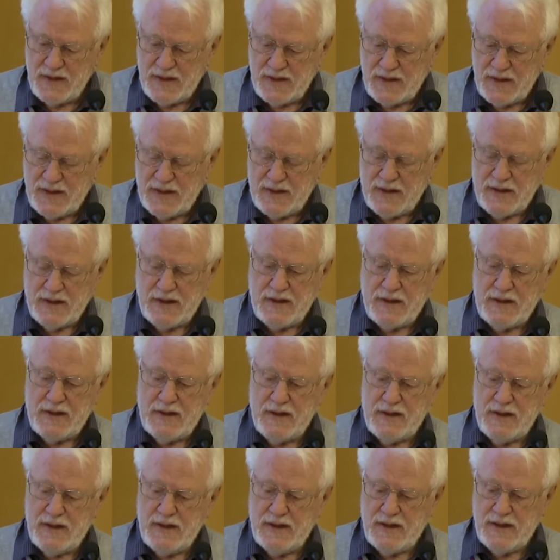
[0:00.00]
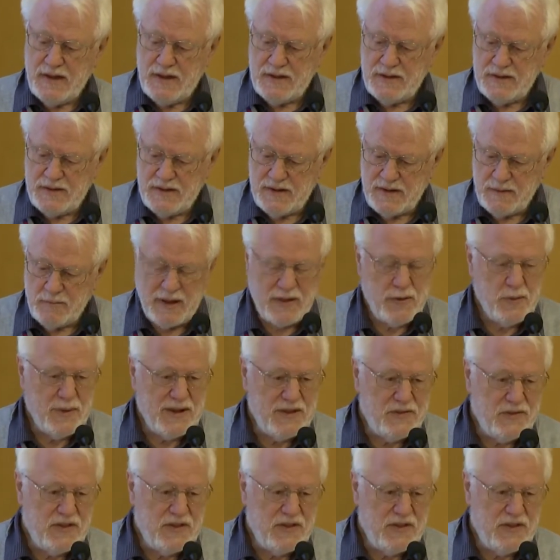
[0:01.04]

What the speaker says: By the way,